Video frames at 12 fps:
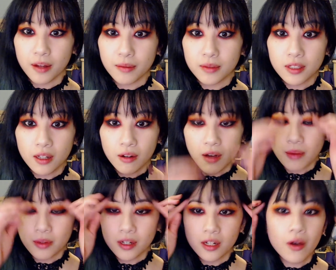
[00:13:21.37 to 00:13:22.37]
So I'm
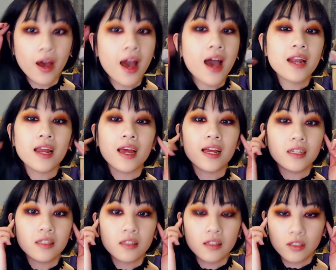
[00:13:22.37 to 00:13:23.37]
gonna go ahead
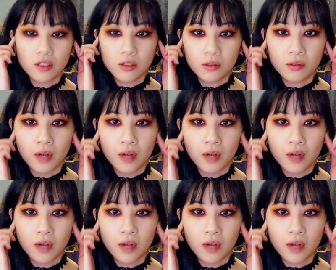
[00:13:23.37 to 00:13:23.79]
and do,